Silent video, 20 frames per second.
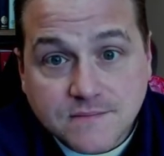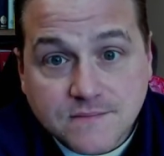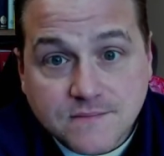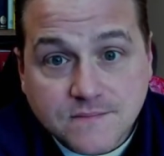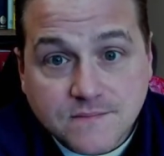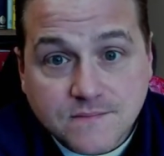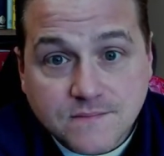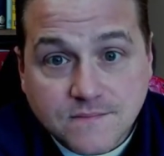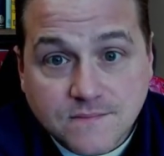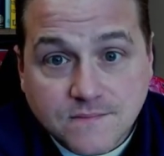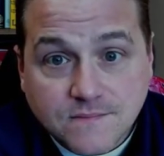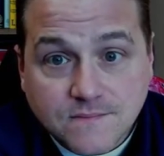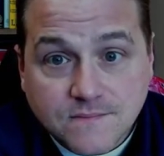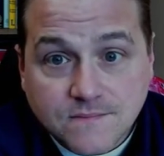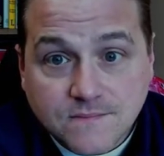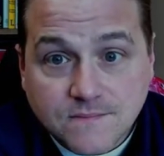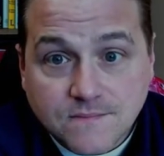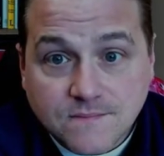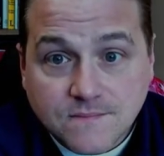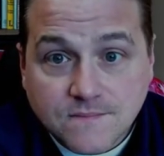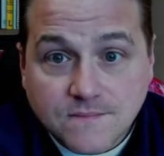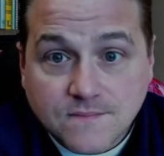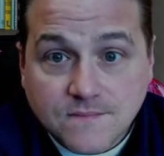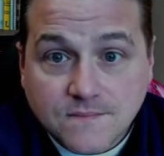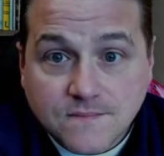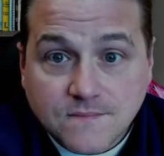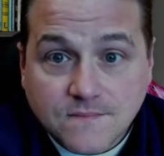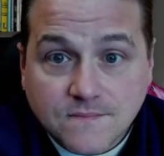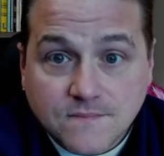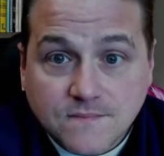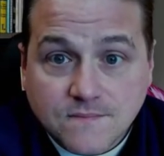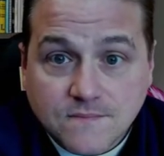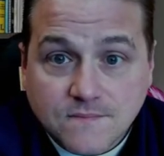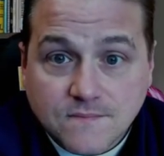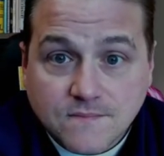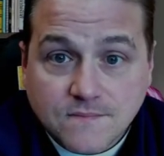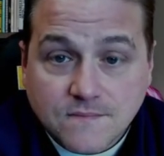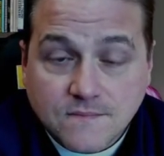Nothing is said.